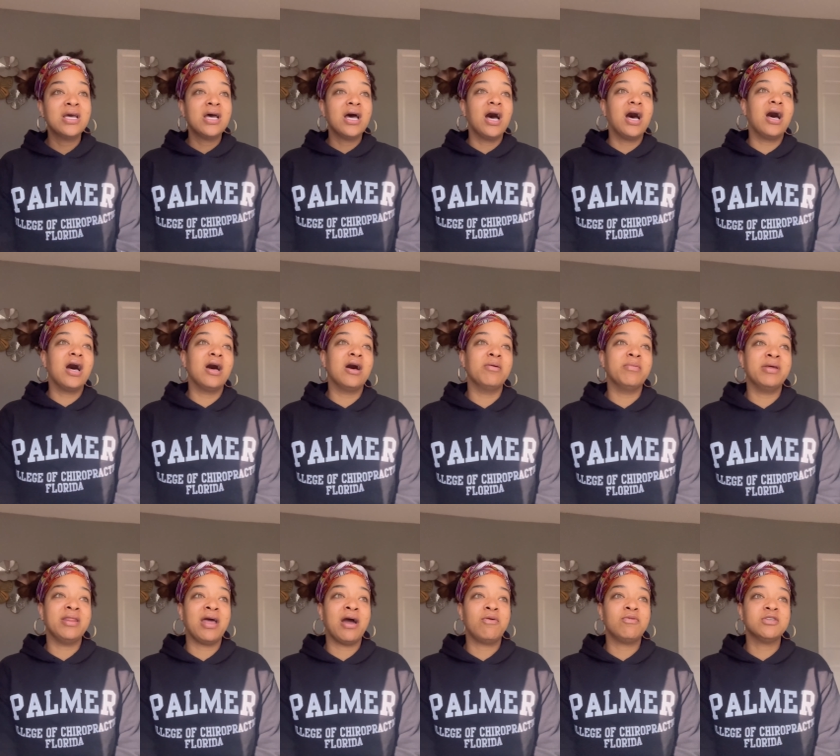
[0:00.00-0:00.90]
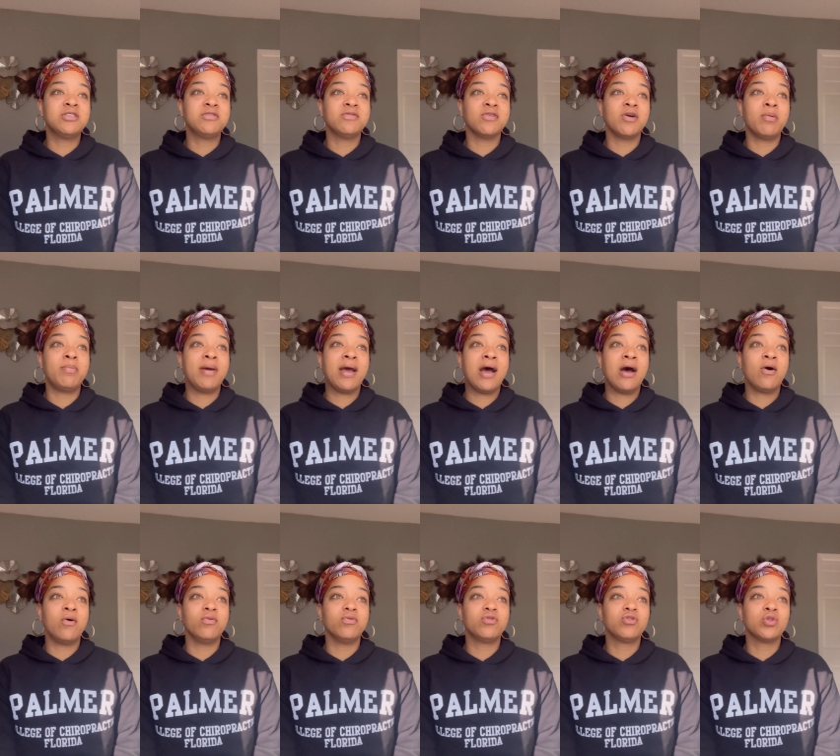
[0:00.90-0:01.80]
Um, and that was for
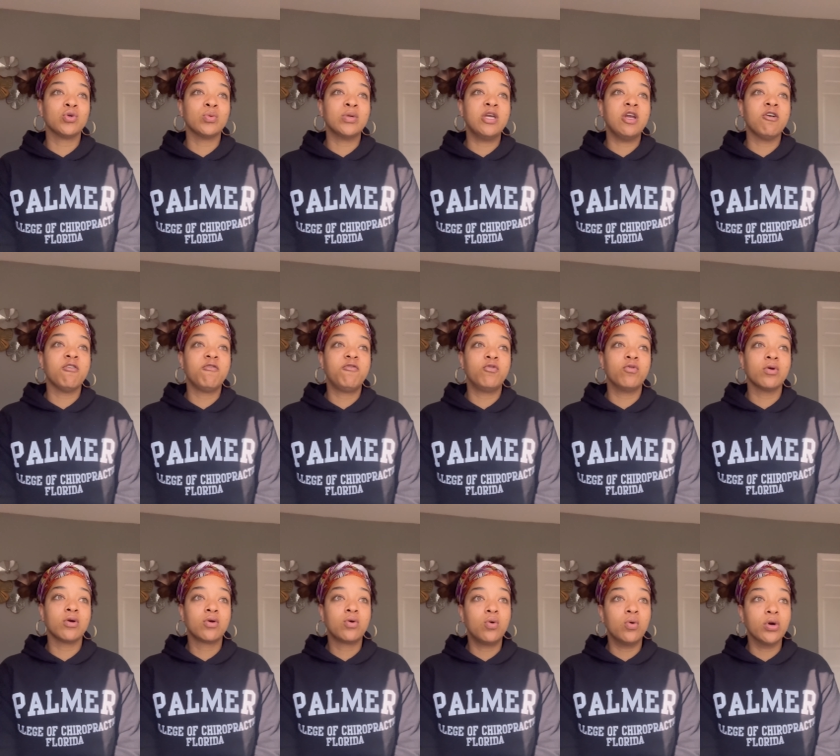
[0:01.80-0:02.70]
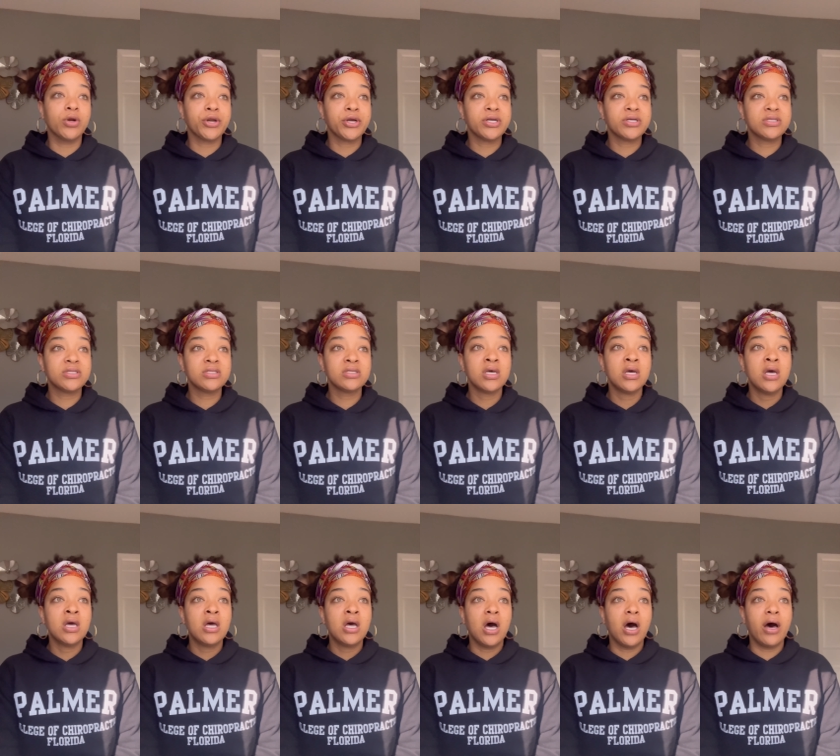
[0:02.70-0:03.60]
about three or four quarters.
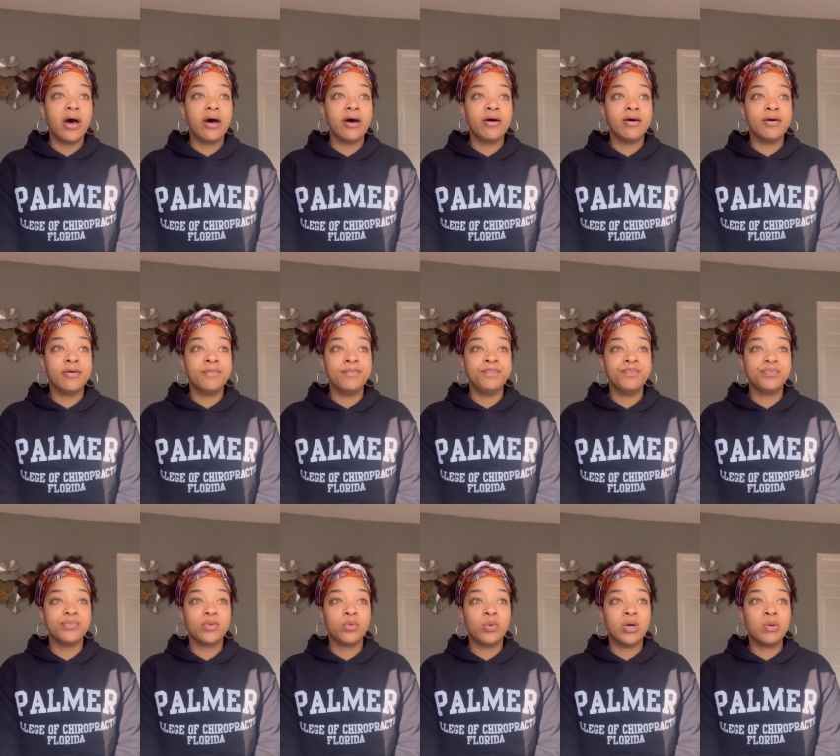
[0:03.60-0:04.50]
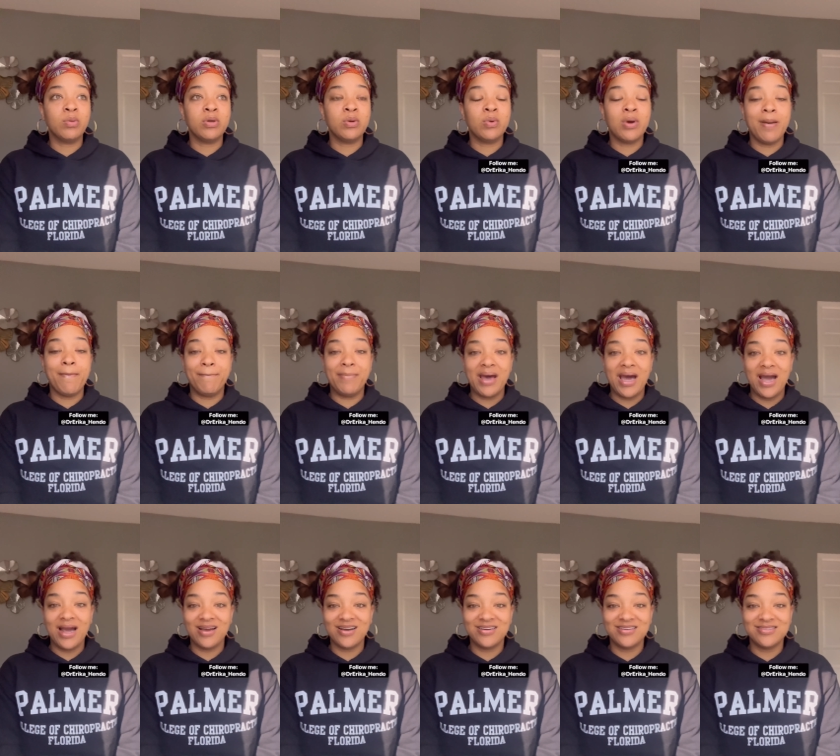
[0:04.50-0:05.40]
Um, when we went
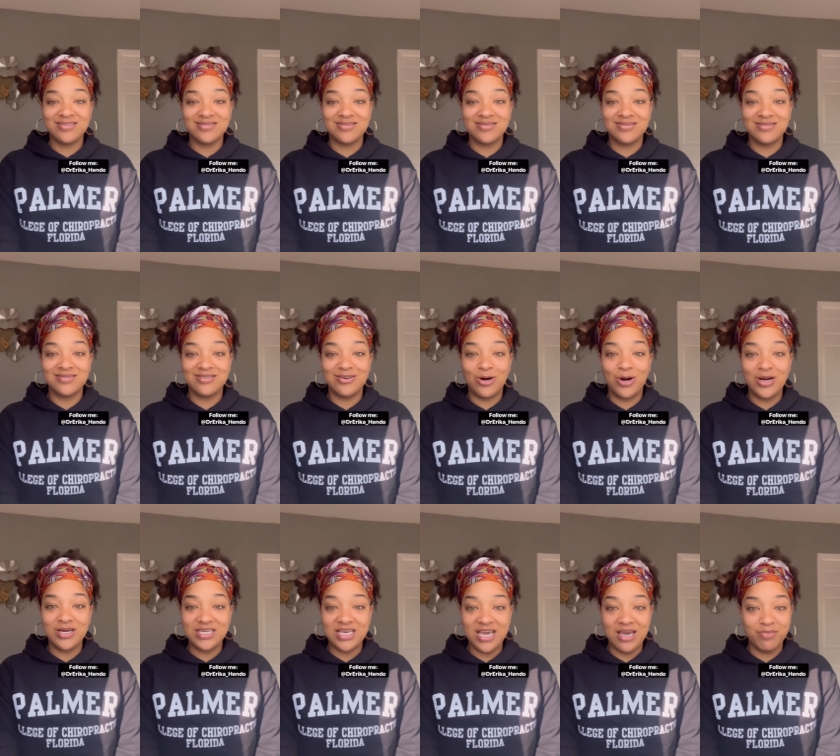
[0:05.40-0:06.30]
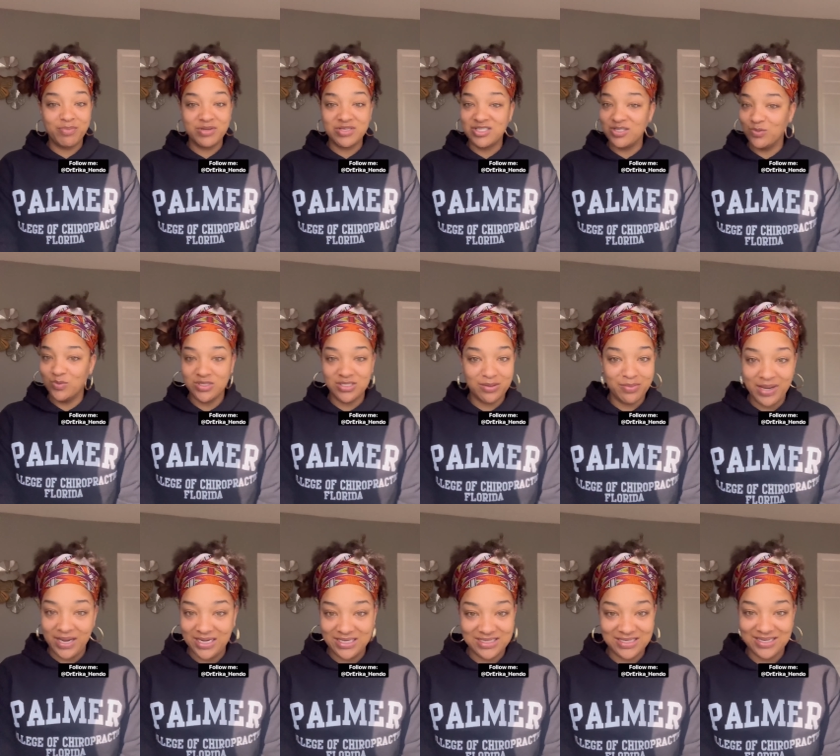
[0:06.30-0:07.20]
back on campus, it was
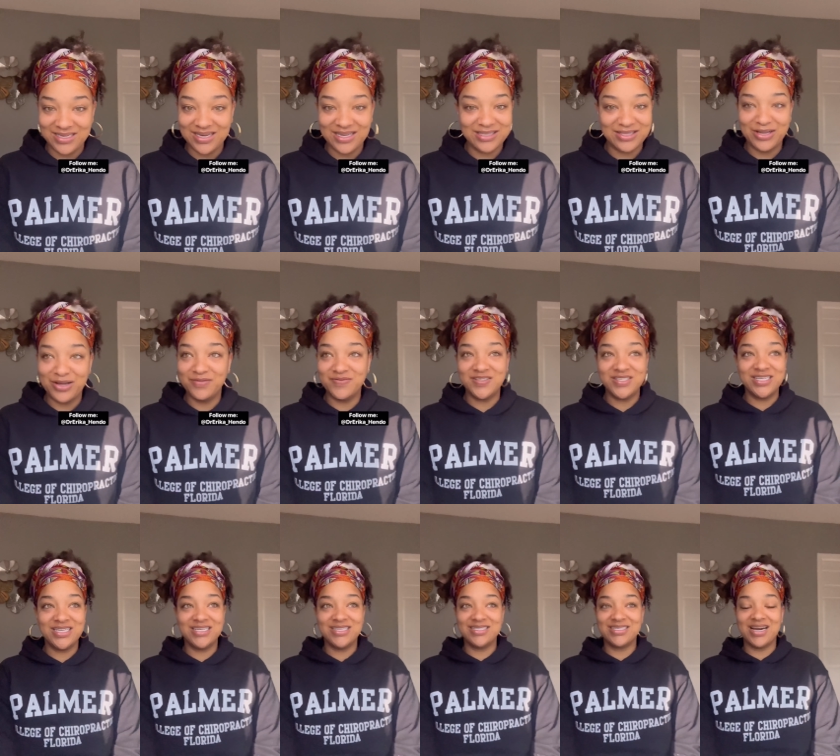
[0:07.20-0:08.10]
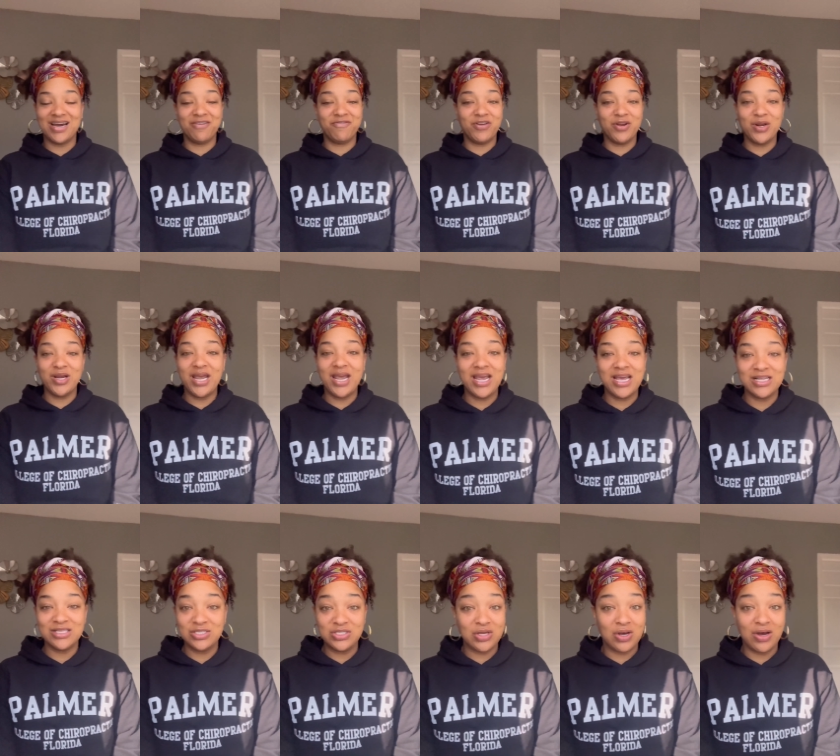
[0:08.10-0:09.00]
amazing. I loved it. Got very
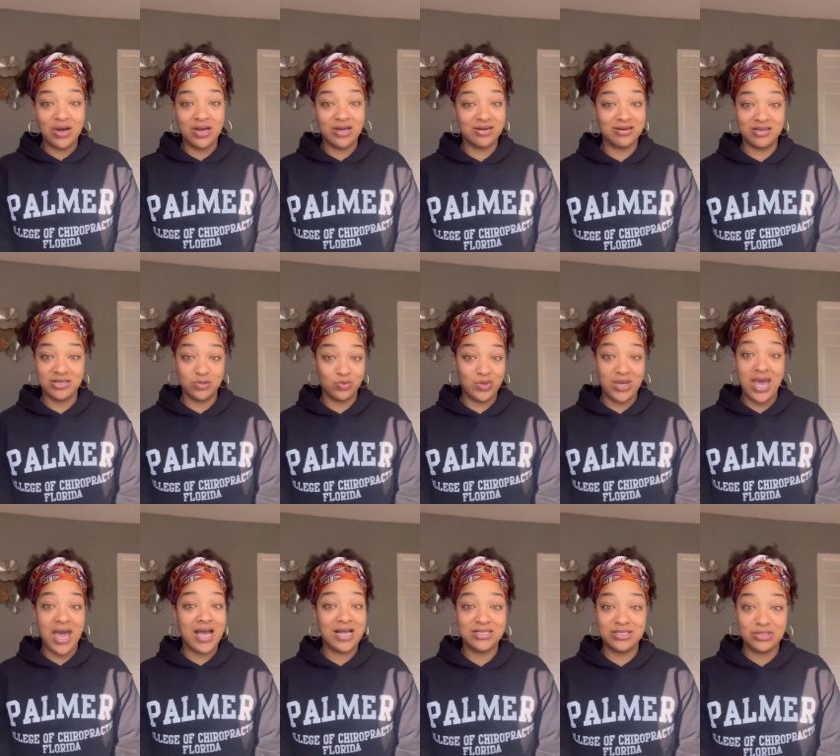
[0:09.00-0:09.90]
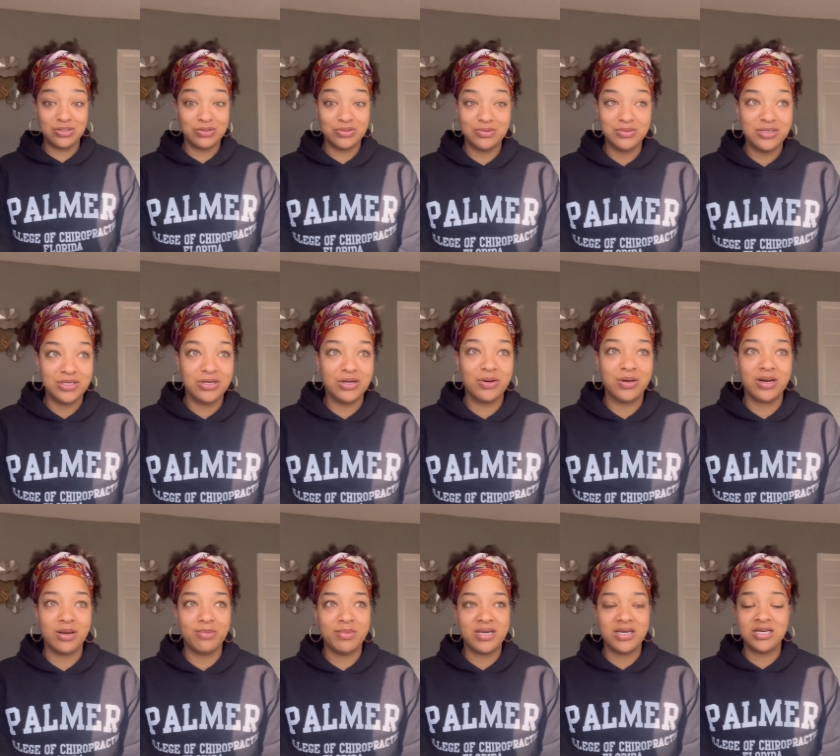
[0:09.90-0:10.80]
hands-on because we had to, you know what
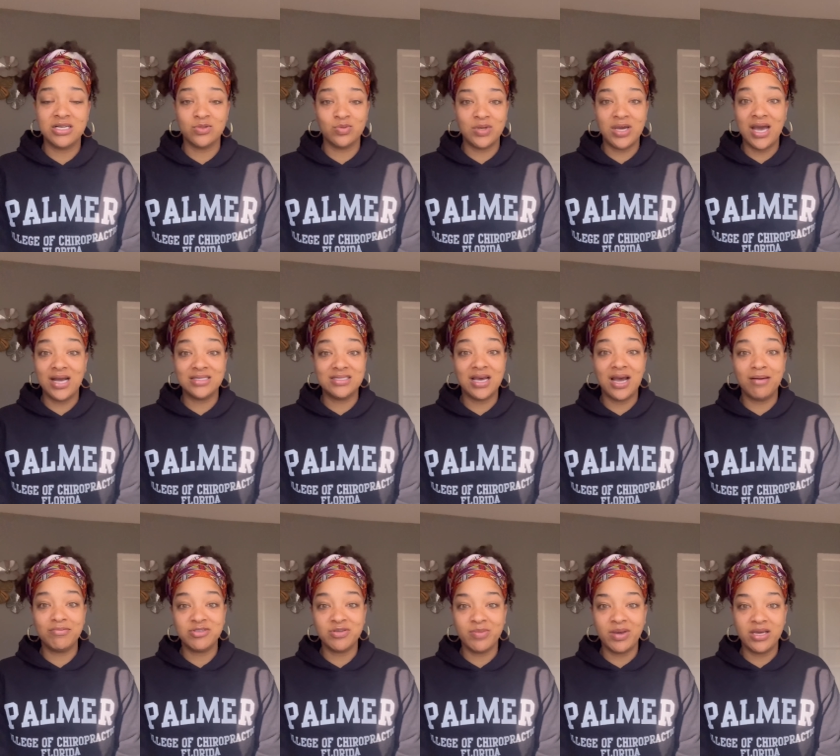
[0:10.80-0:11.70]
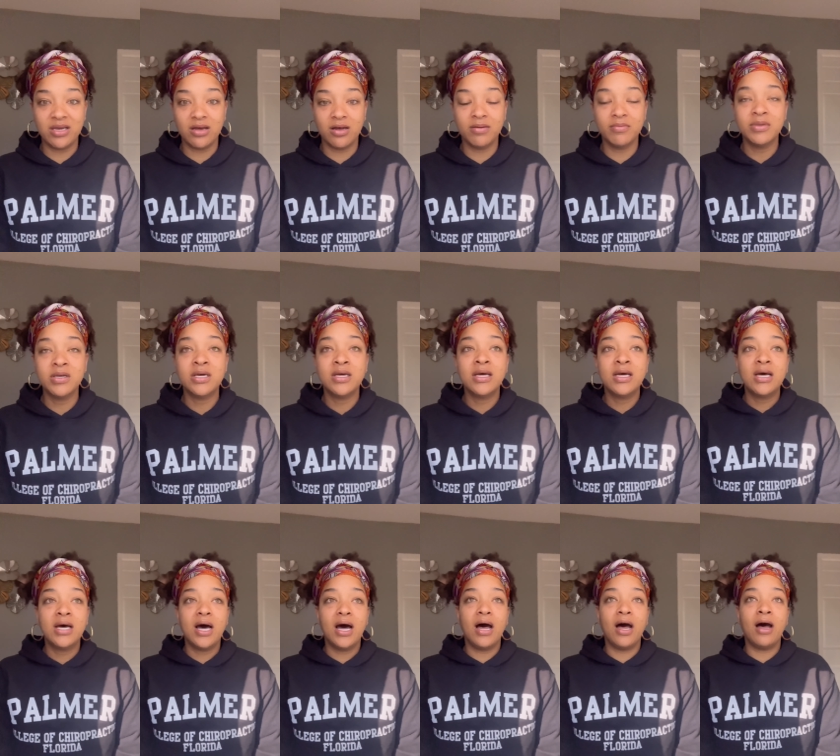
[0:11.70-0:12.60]
I mean? Because we had time to make up.
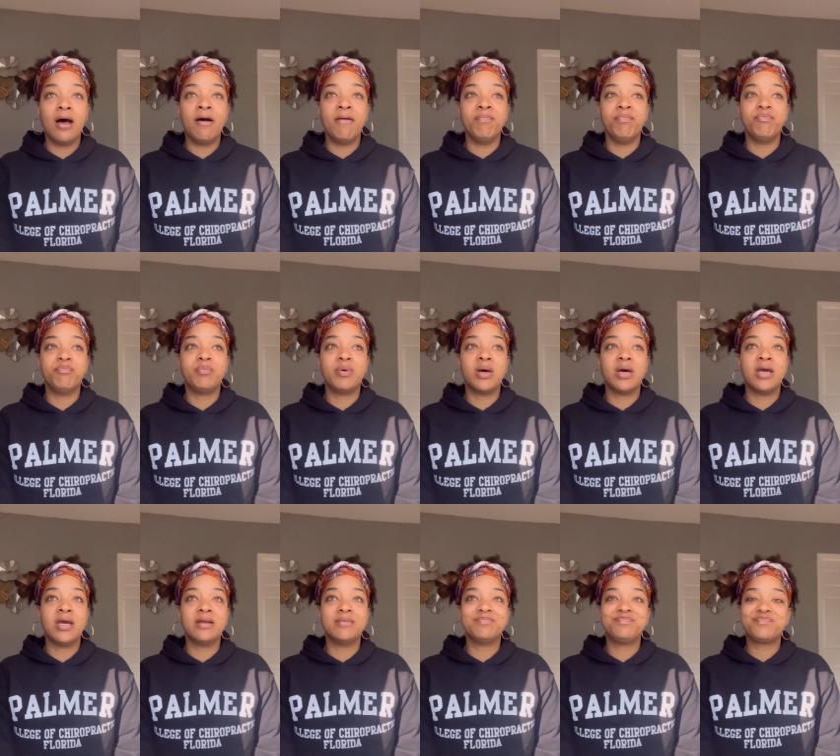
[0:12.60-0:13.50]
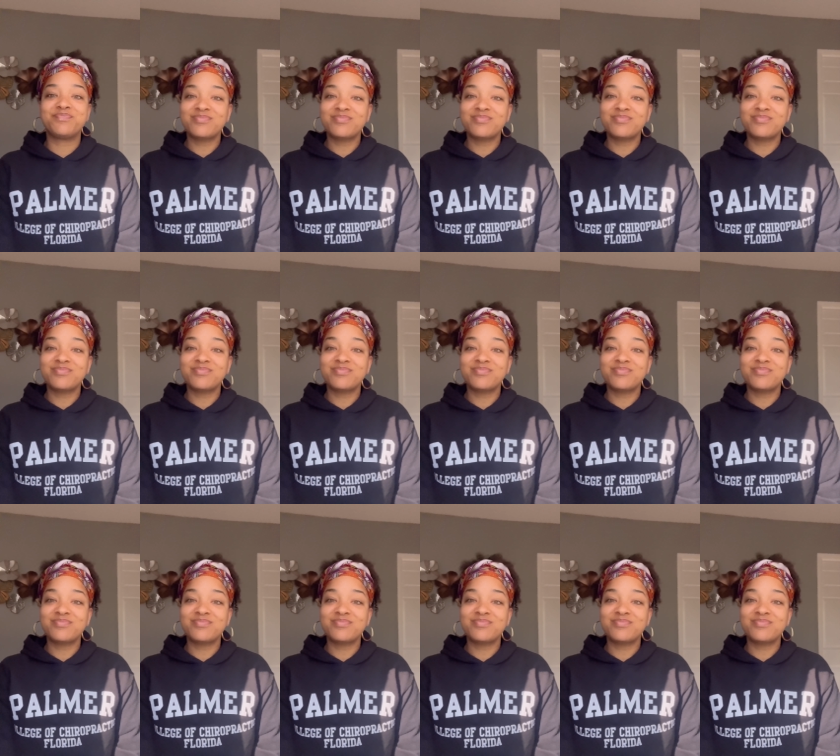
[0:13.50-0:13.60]
Um, but